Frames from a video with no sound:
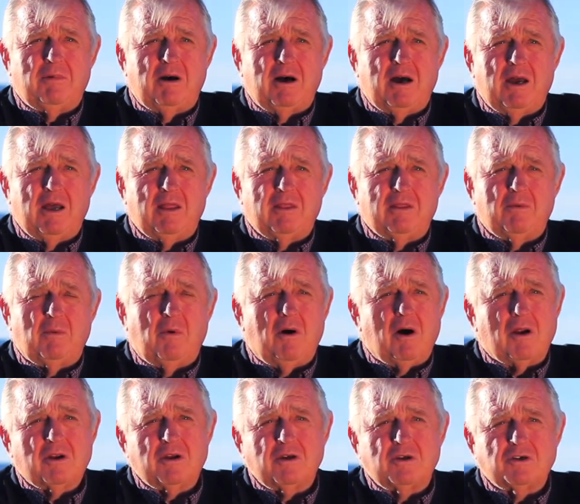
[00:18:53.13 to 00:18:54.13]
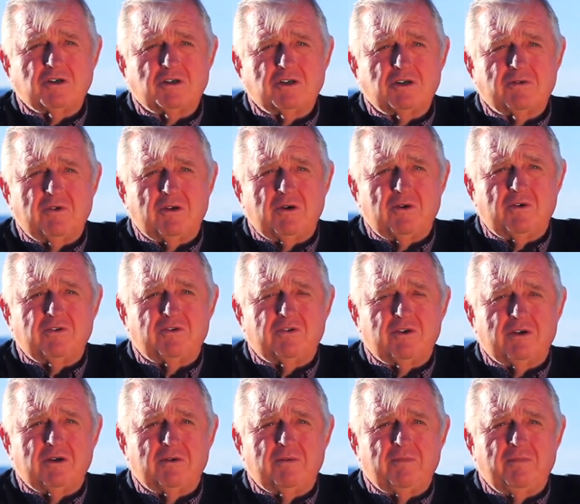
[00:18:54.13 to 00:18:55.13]
by the water users of those
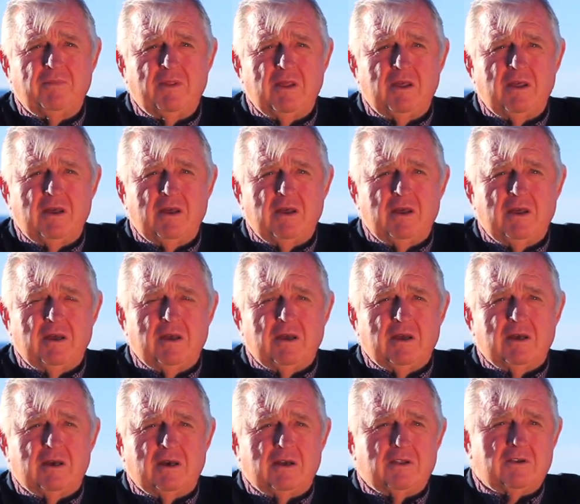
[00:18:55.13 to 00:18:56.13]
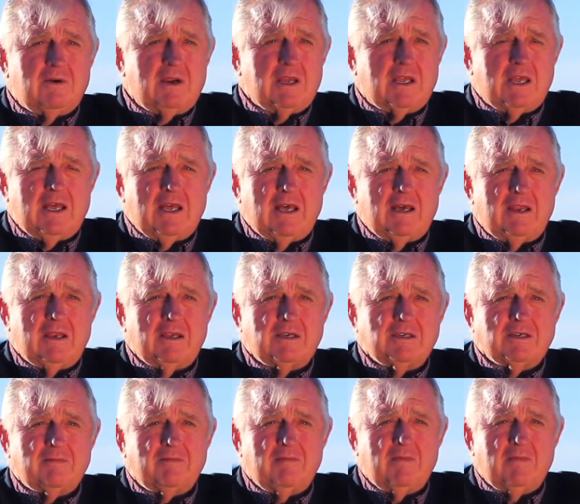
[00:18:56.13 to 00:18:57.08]
3 counties.